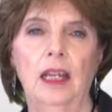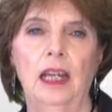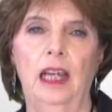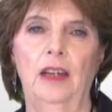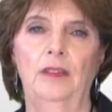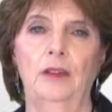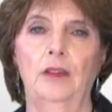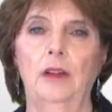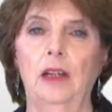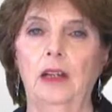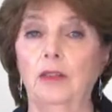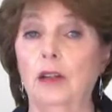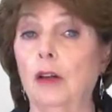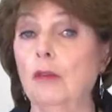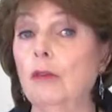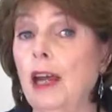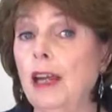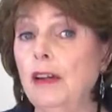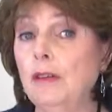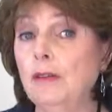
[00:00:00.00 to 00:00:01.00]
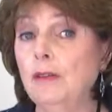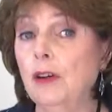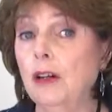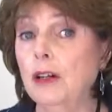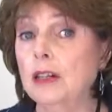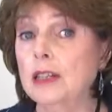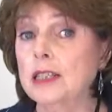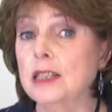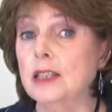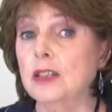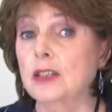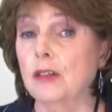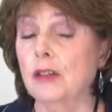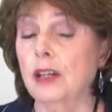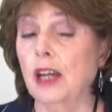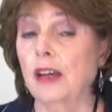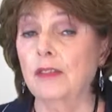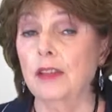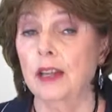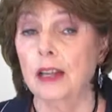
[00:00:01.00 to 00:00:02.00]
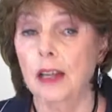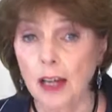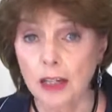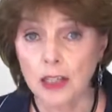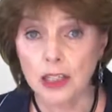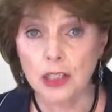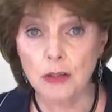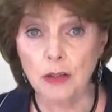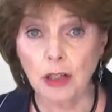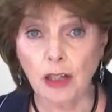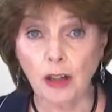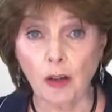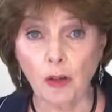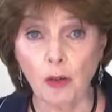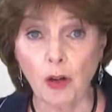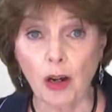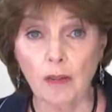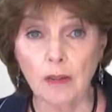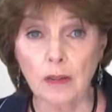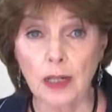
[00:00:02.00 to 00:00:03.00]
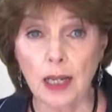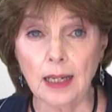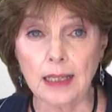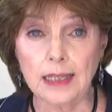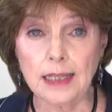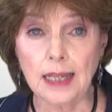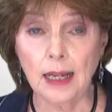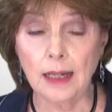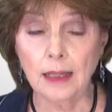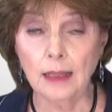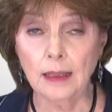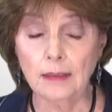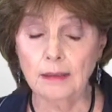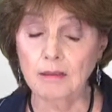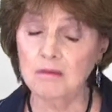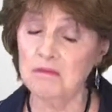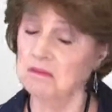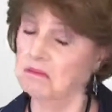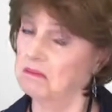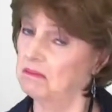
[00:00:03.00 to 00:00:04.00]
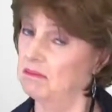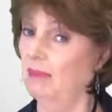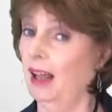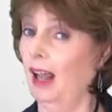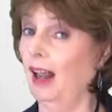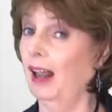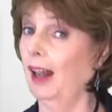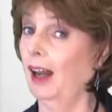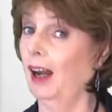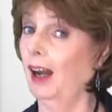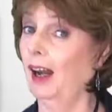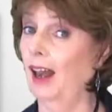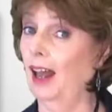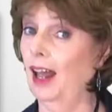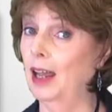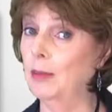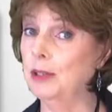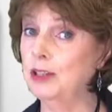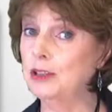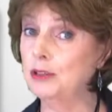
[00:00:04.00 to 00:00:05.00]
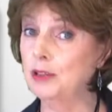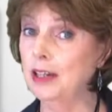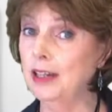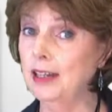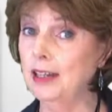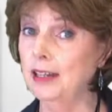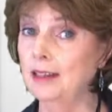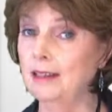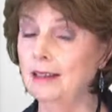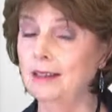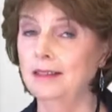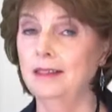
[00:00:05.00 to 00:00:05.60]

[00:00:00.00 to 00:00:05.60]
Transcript: If you live in a rainforest and don't have the luxury to travel outside it, climb a tree.